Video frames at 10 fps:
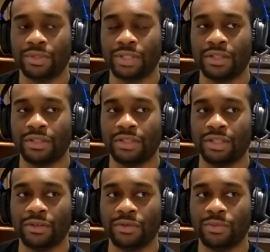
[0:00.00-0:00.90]
the
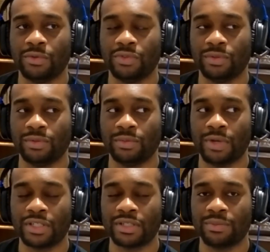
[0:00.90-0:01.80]
he removed the
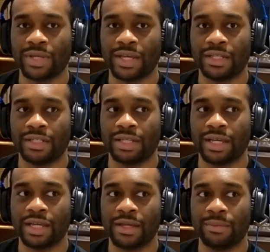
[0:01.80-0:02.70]
Muslim ban.
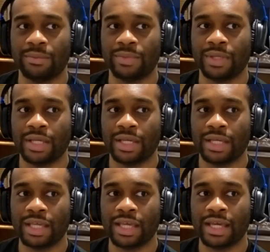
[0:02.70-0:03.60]
Um,
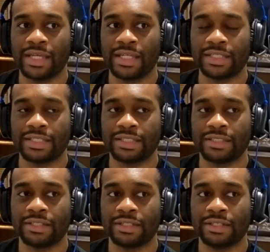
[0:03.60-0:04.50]
he has
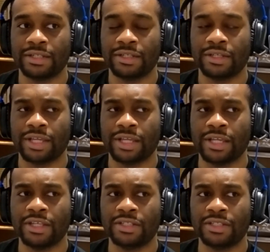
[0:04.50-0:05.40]
he,
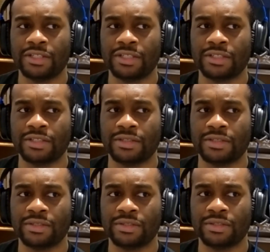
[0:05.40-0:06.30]
he's
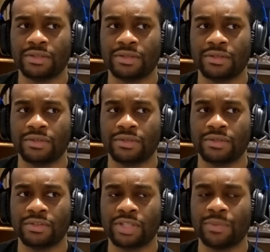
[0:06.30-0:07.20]

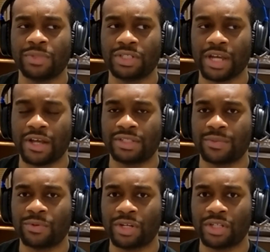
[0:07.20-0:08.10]
stopped the child
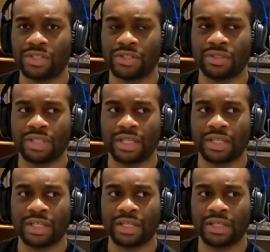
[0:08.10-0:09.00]
separation
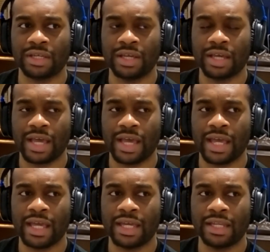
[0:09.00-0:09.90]
thingy,
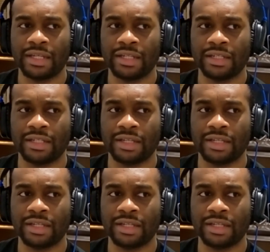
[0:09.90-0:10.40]
and